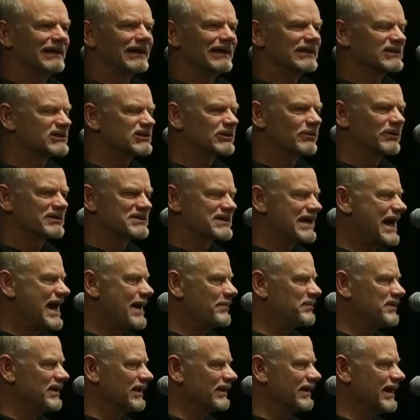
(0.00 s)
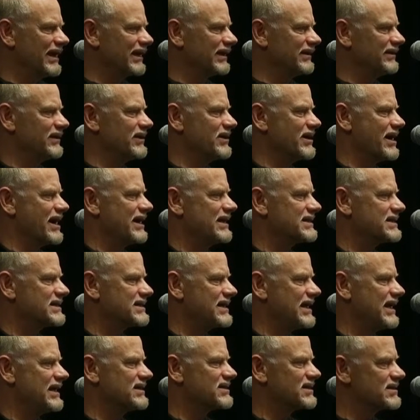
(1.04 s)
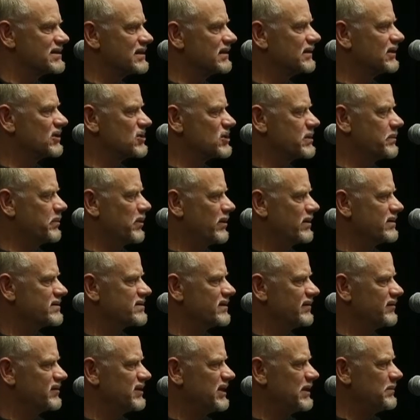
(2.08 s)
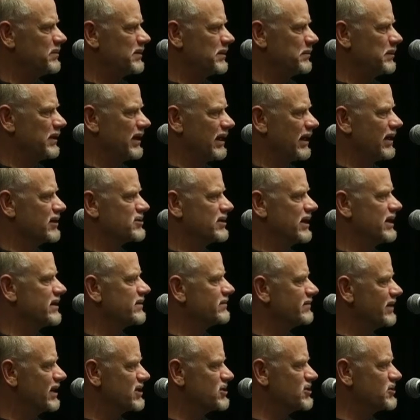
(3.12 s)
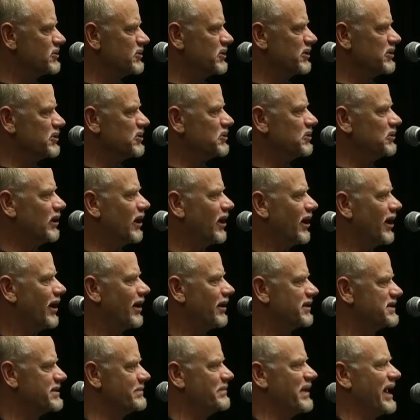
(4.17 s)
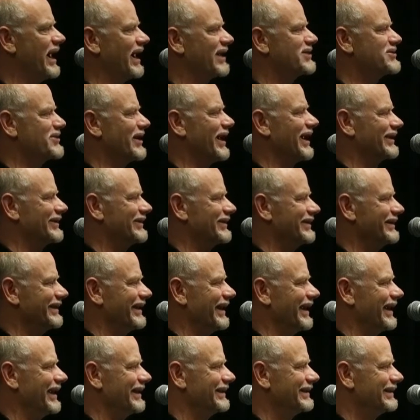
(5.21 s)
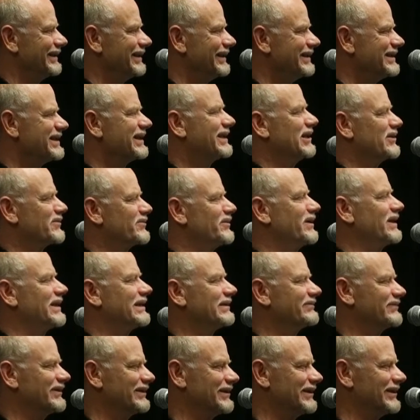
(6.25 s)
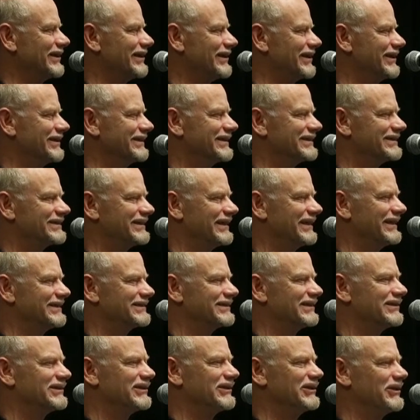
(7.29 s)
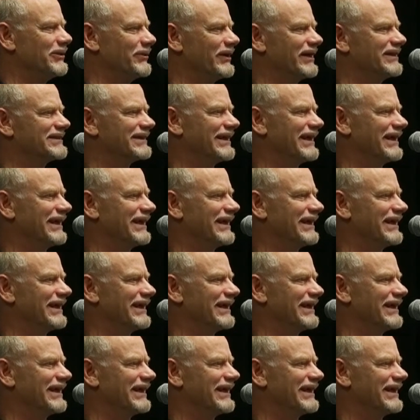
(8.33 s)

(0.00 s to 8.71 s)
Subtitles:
And so what's happening, like in the United States, is that the supporters of the TPPA are trying to rush through a new law to backtrack on that, to get rid of the law that says that the U.S.